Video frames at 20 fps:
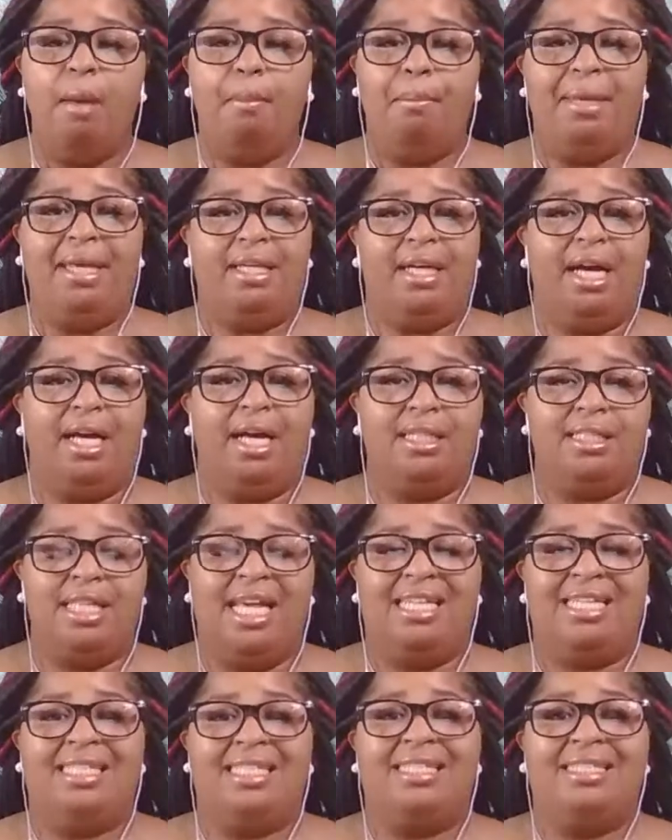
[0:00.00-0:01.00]
because
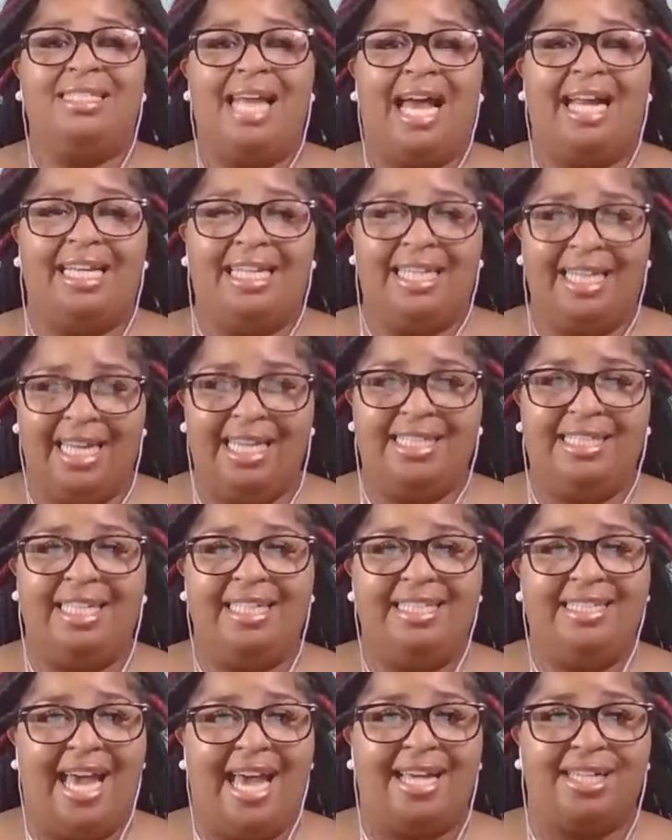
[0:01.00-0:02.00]
it is not an easy
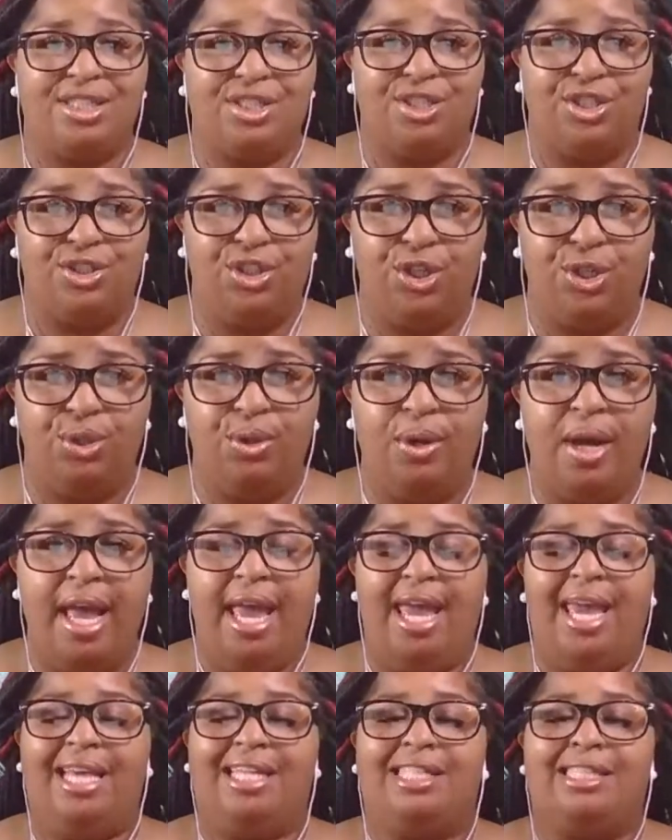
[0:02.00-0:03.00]
task to do,
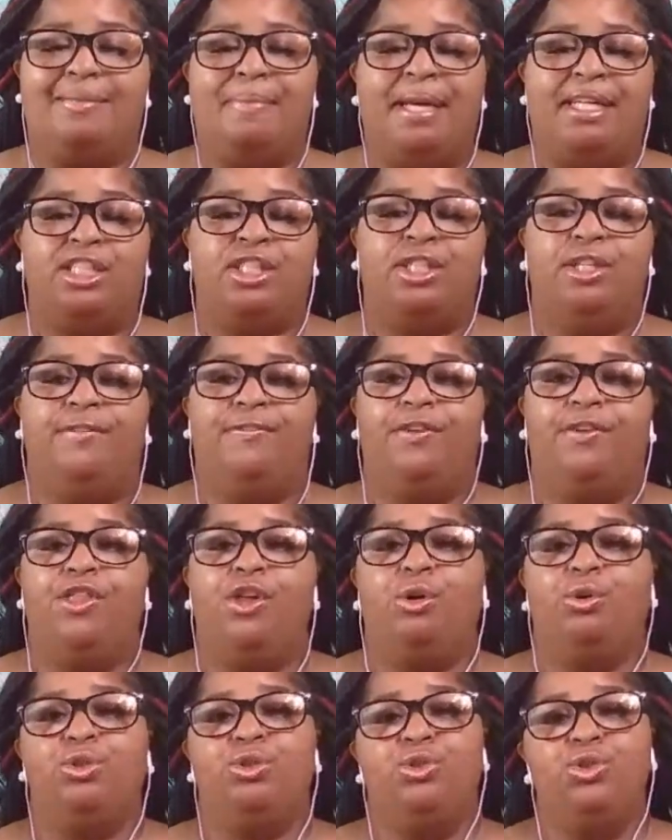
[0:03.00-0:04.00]
especially for
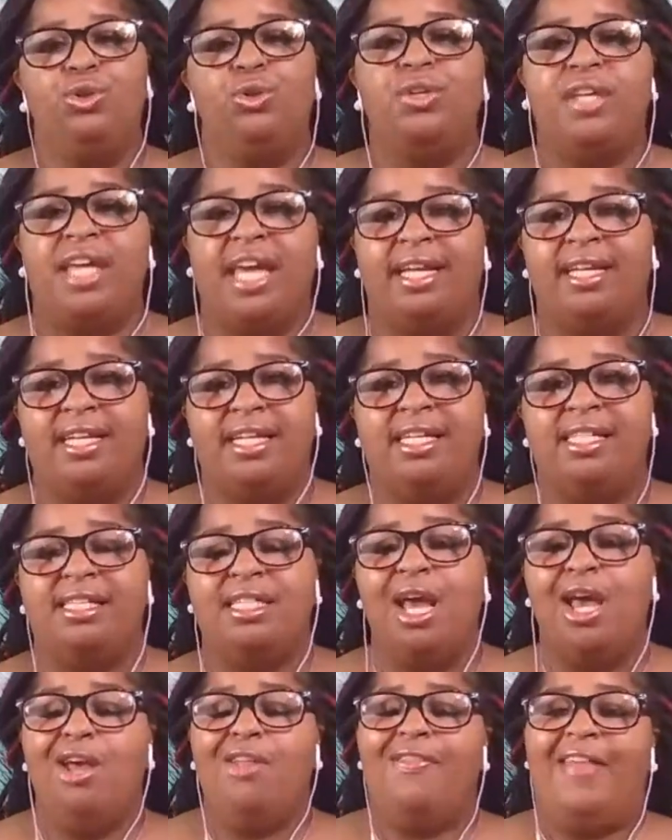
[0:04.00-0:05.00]
those new candidates
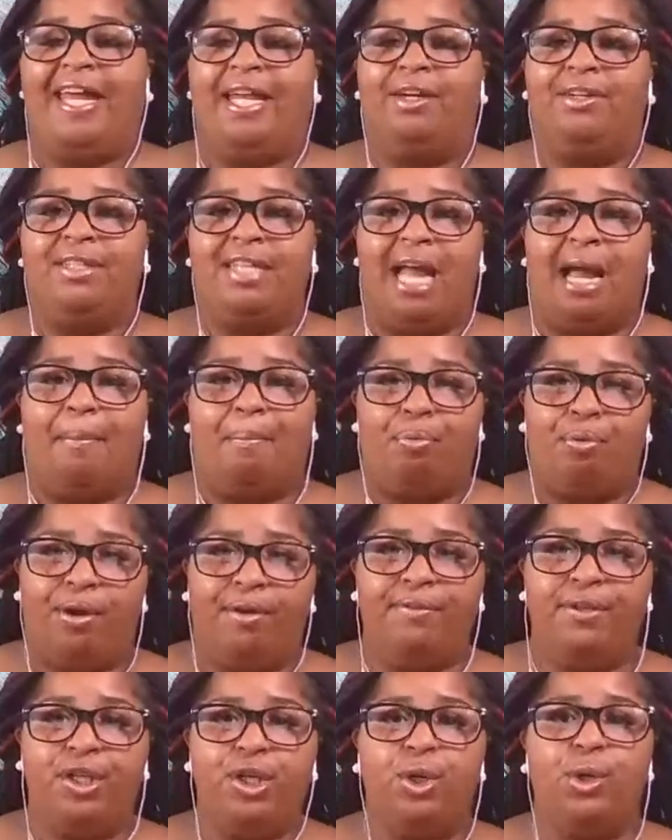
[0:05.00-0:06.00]
that are not
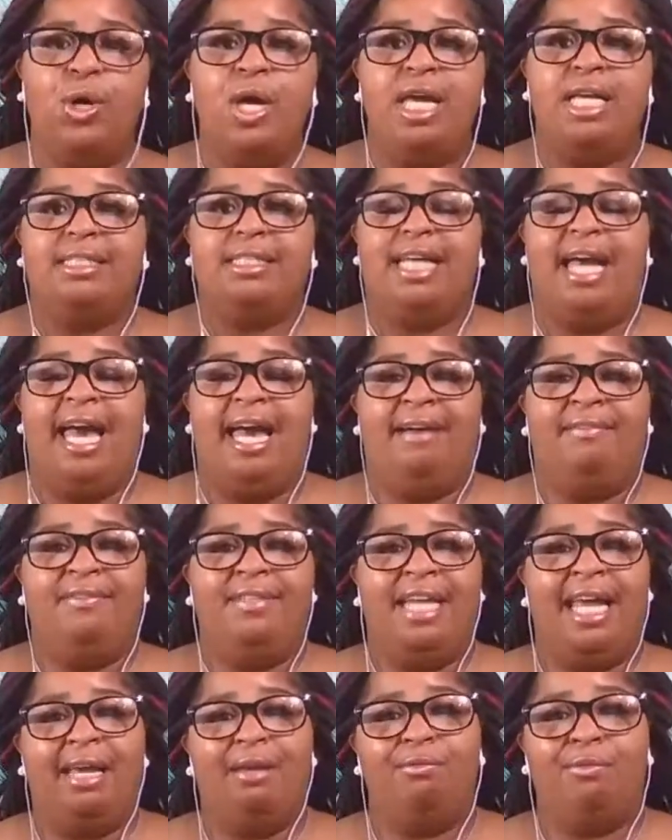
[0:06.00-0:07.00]
privy to have
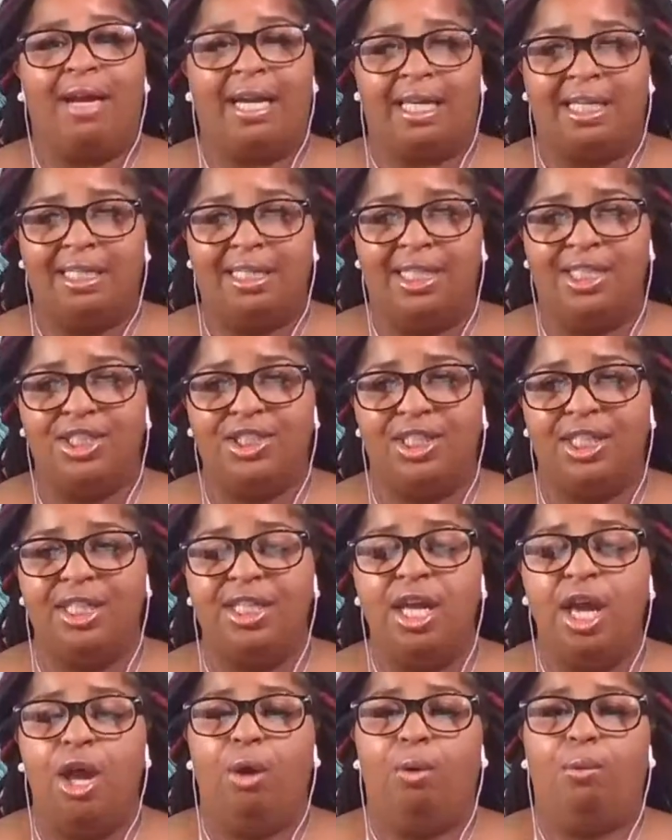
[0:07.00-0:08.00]
name recognition
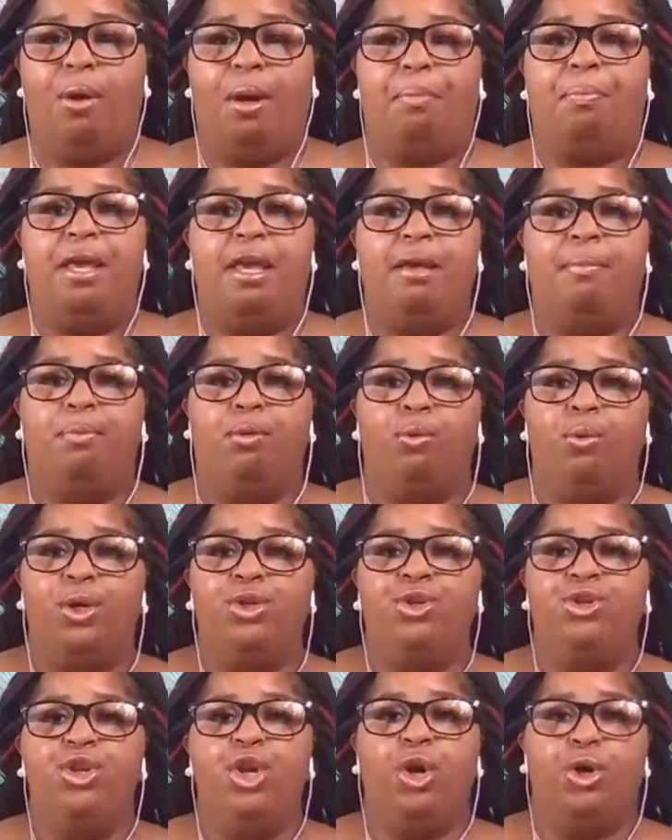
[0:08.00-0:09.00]
where people
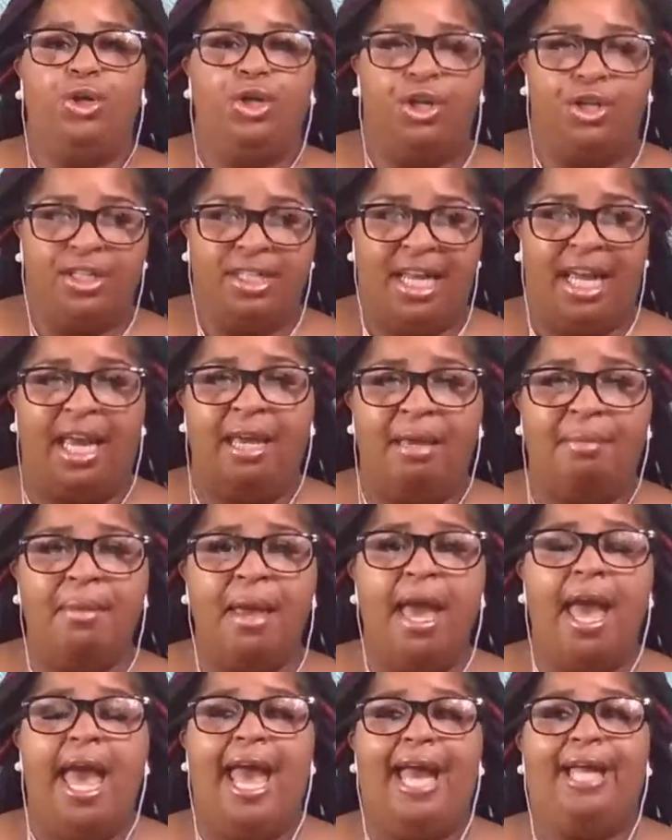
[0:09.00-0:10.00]
would know your name
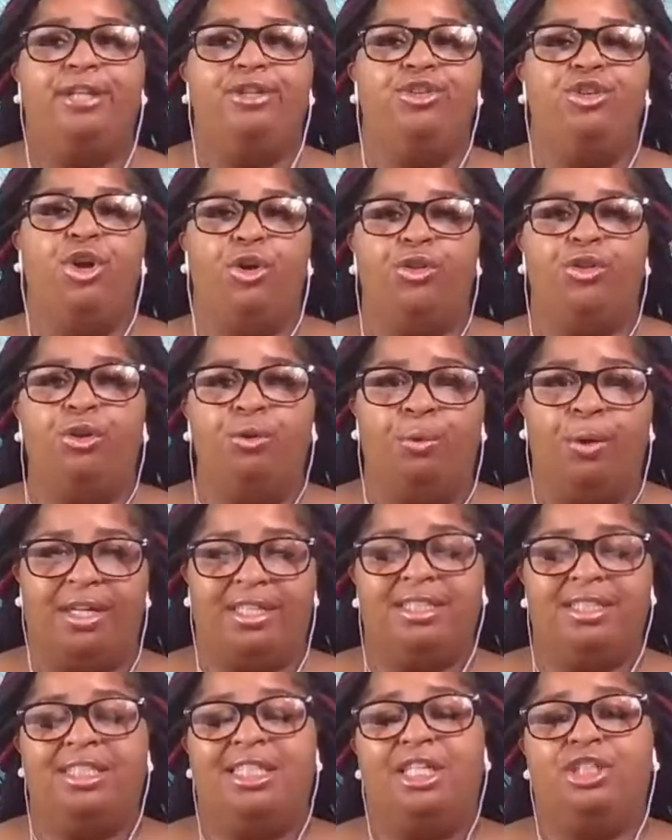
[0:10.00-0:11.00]
and know the
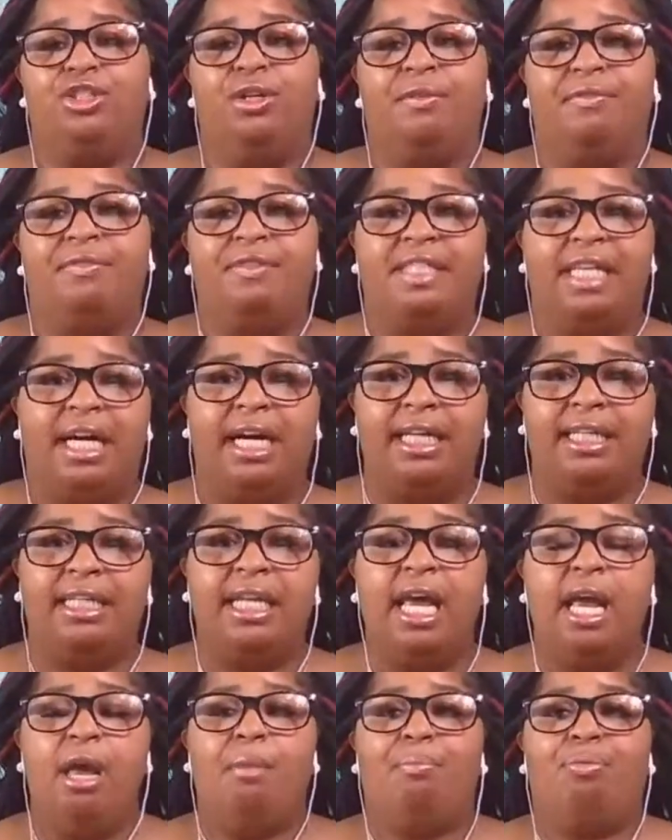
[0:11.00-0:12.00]
work that you have done
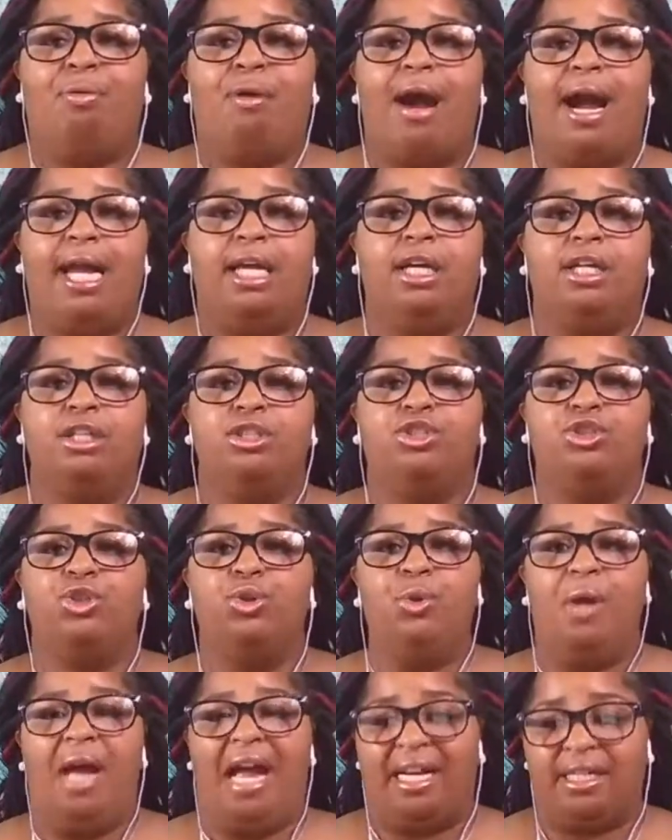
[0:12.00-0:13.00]
prior
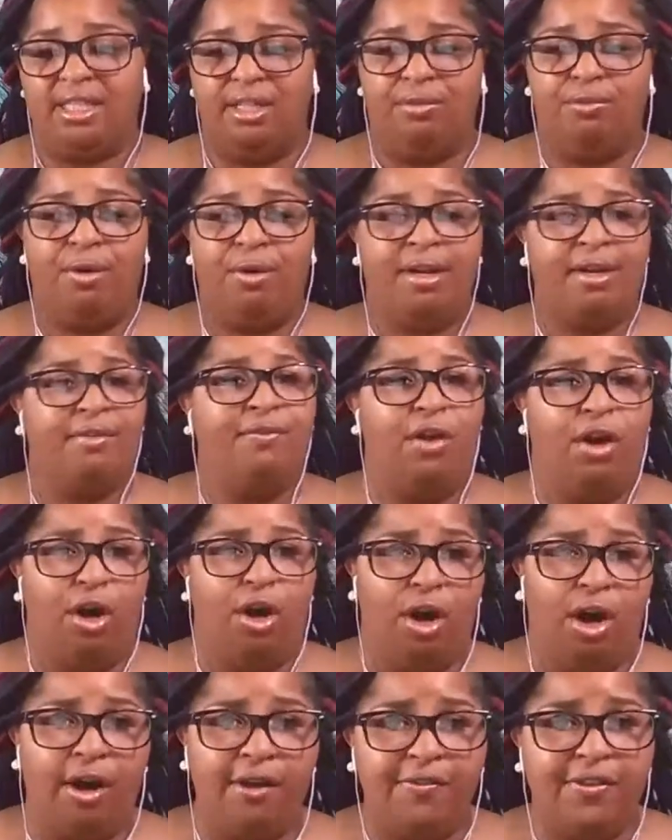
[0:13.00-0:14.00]
to actually running for
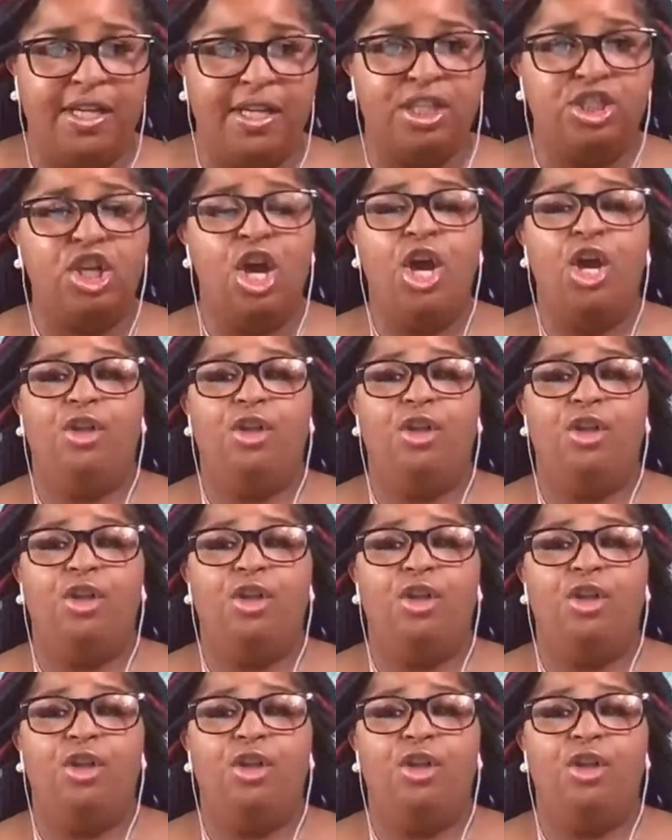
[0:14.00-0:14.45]
office.